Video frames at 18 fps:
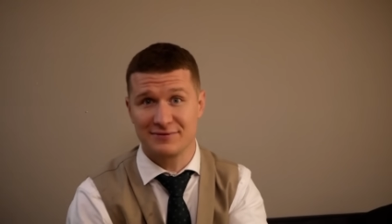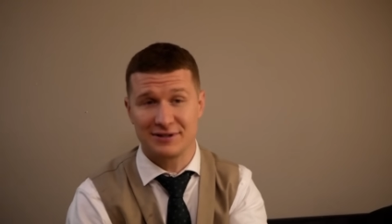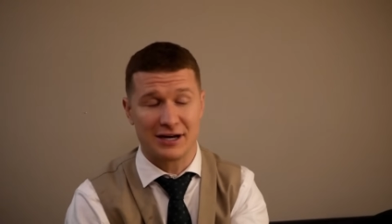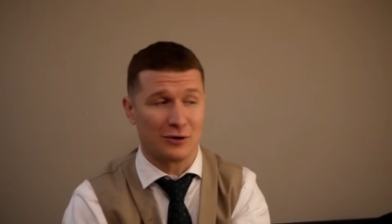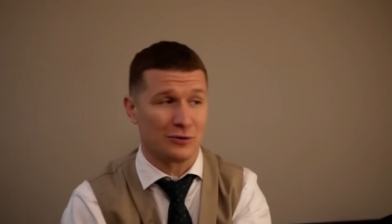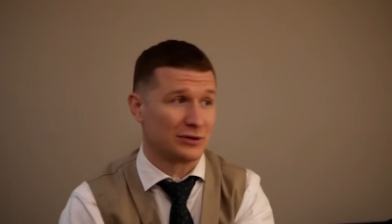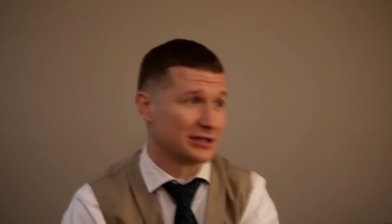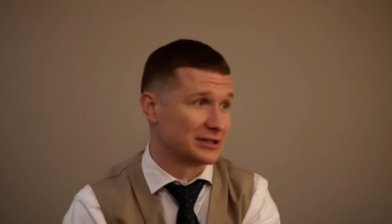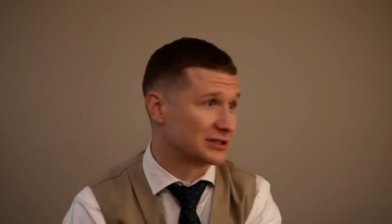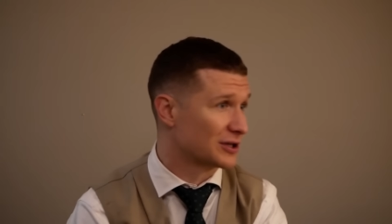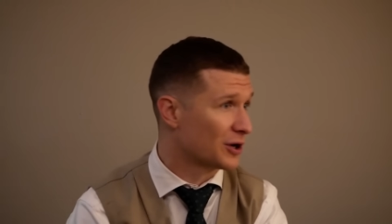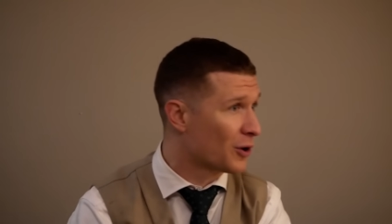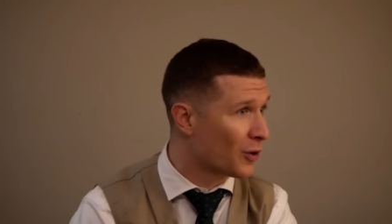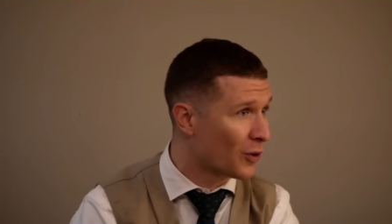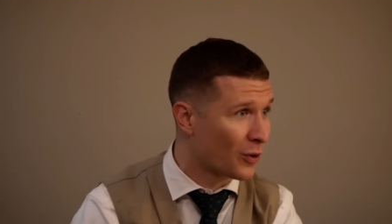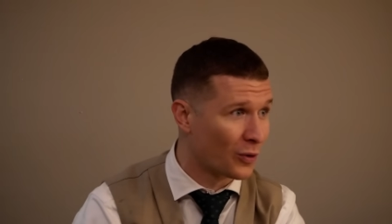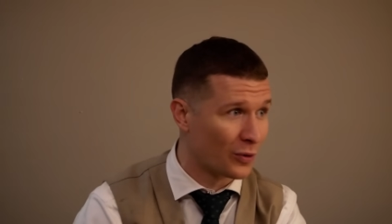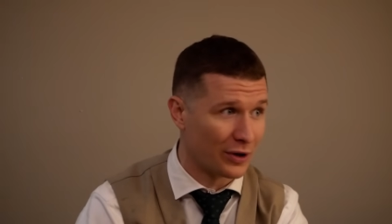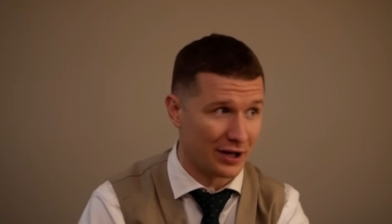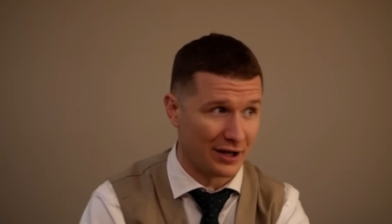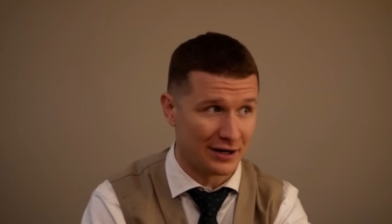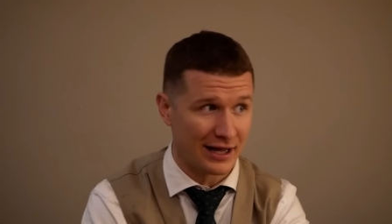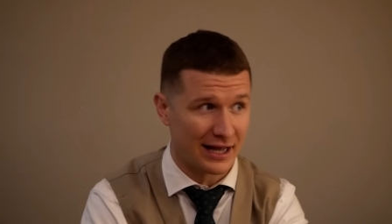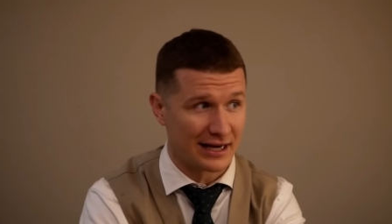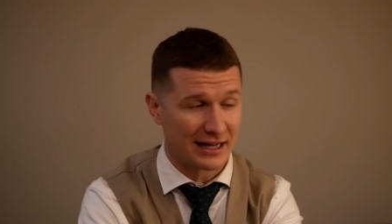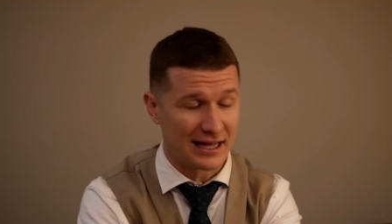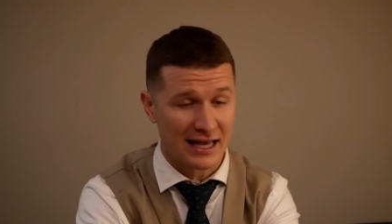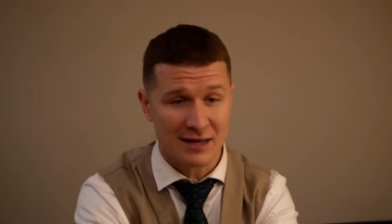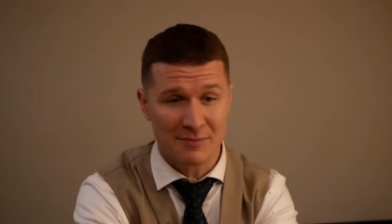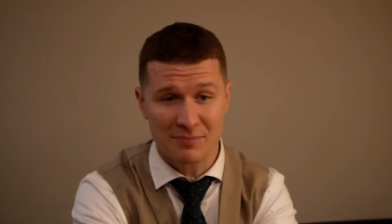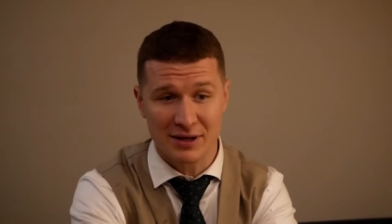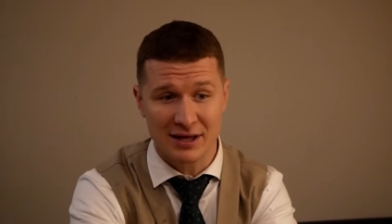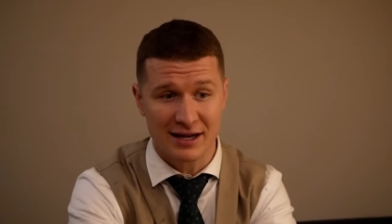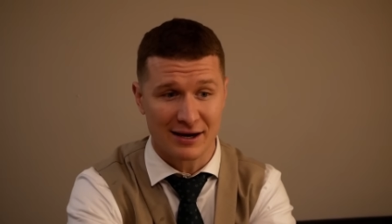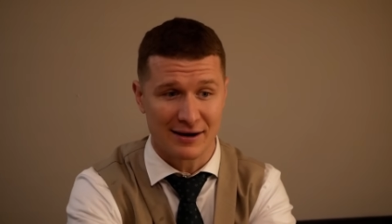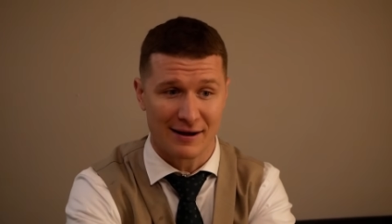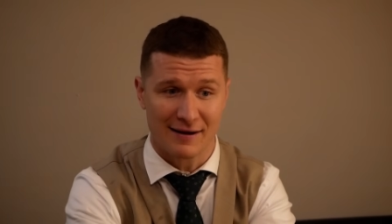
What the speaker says: you know, DAZN and Kingpyn.